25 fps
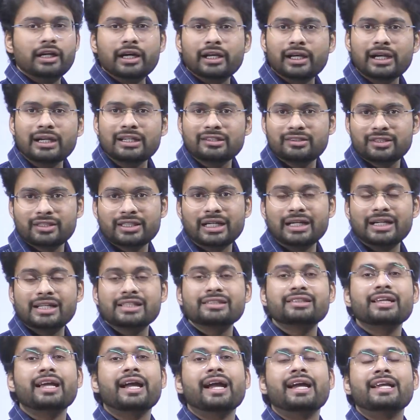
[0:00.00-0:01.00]
current state, that
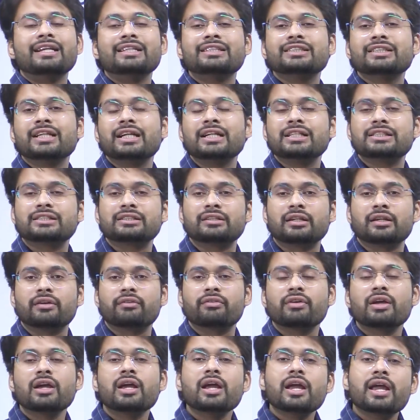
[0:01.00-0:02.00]
is the ancient slave.
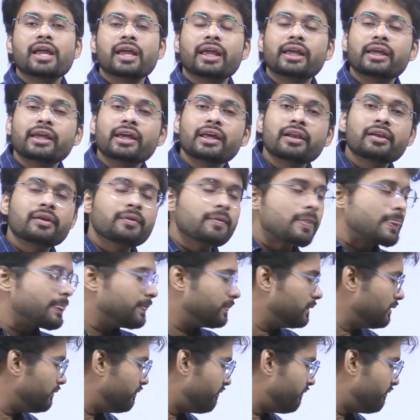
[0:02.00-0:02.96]
Here, the